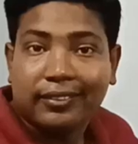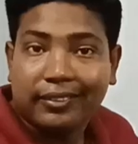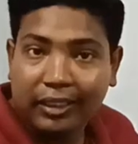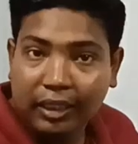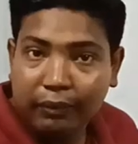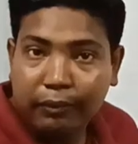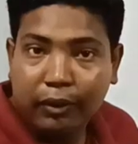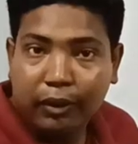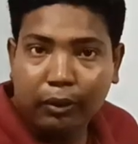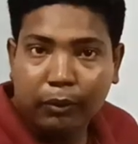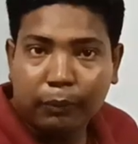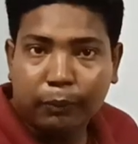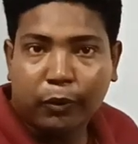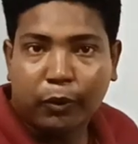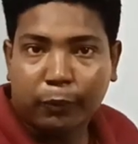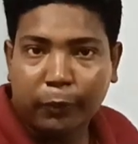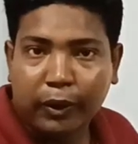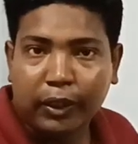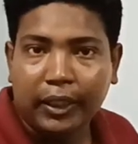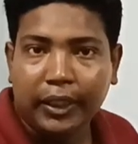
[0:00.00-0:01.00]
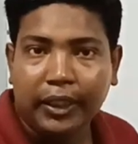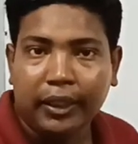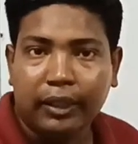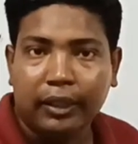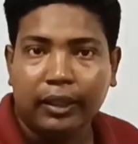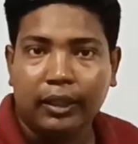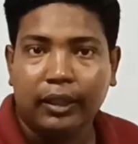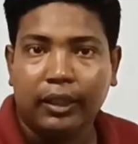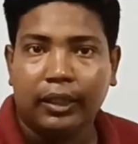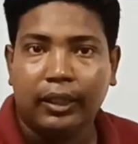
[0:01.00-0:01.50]
syllable properly,
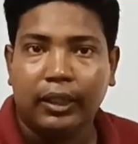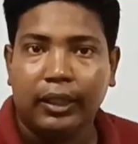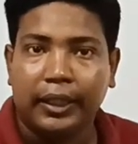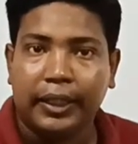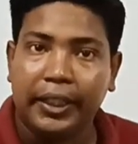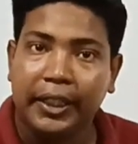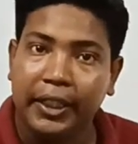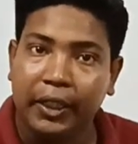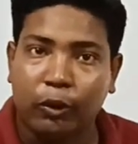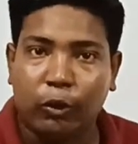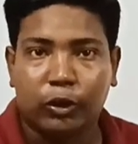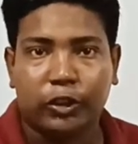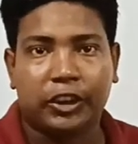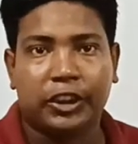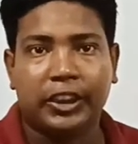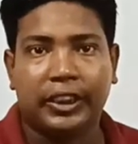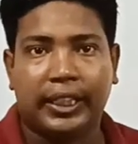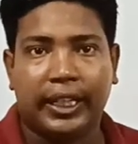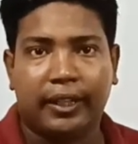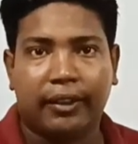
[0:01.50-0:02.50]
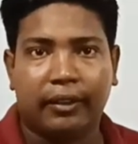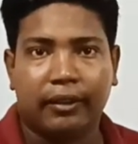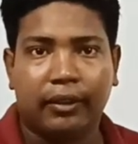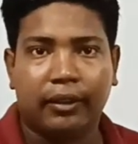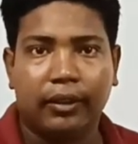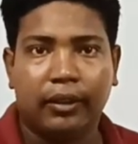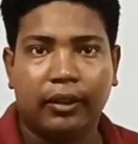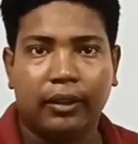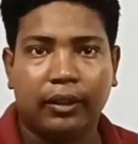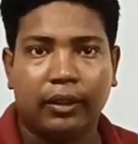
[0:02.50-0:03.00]
he or she can
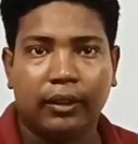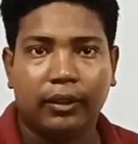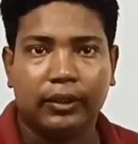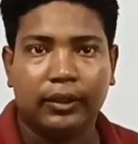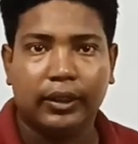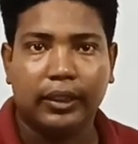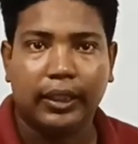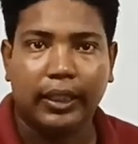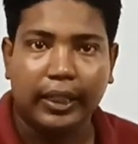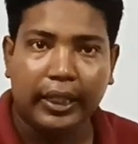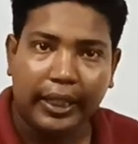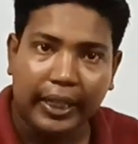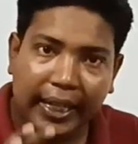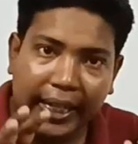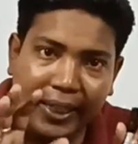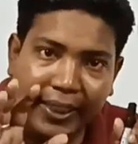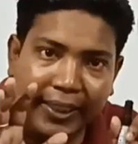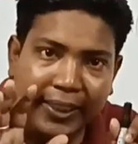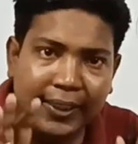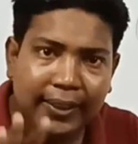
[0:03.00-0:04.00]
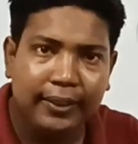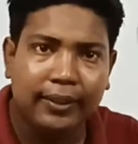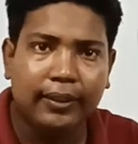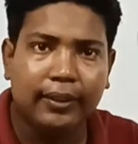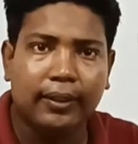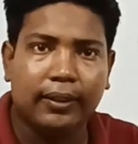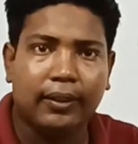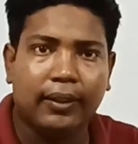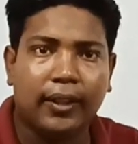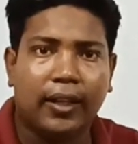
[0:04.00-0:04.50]
any
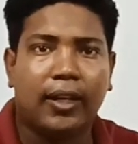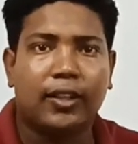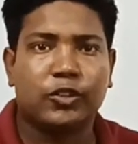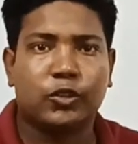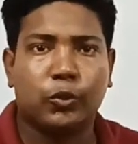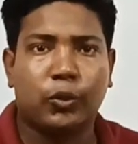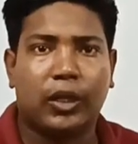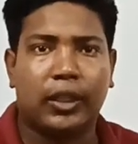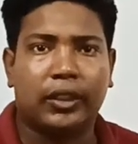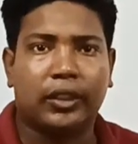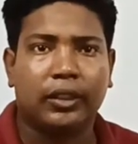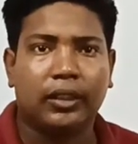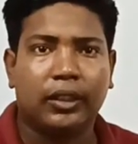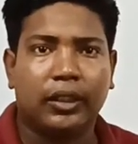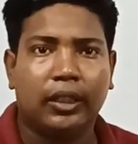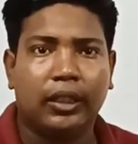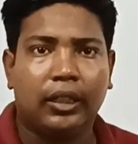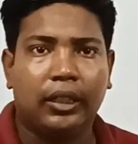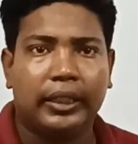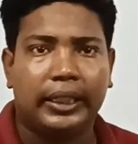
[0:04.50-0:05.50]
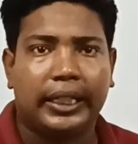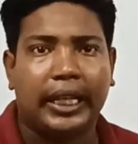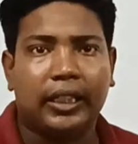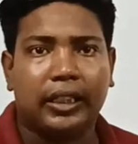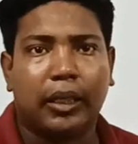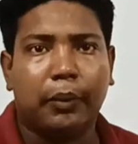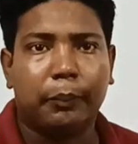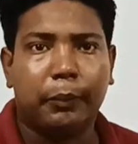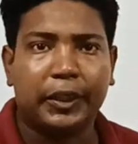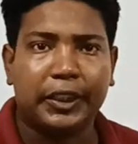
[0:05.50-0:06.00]
large word can
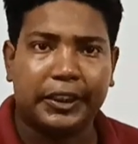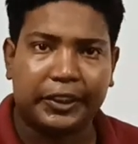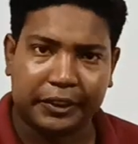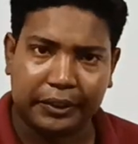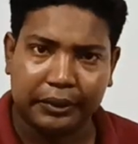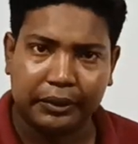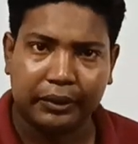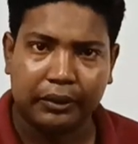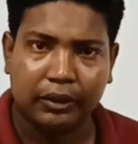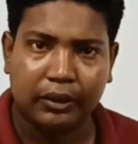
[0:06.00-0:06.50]
complete.